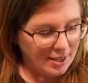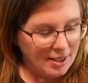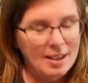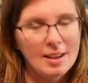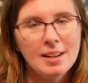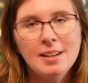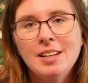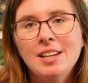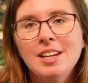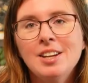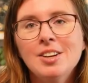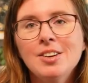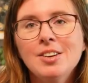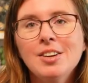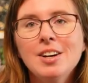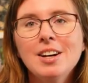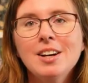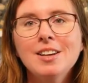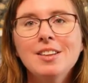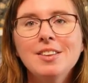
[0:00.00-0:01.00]
And
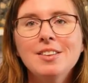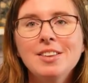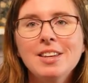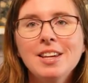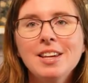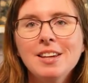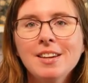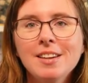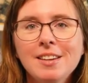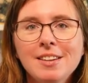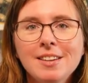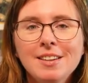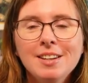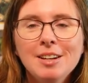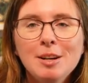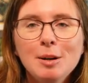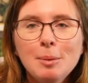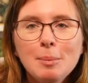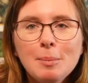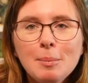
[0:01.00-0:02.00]
here are the
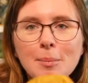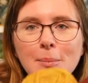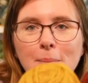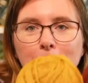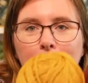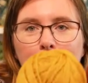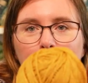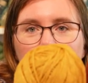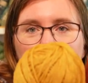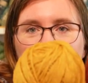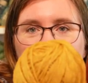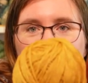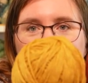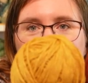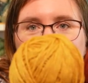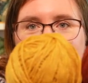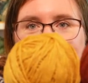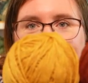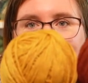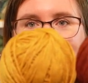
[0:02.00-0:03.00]
balls.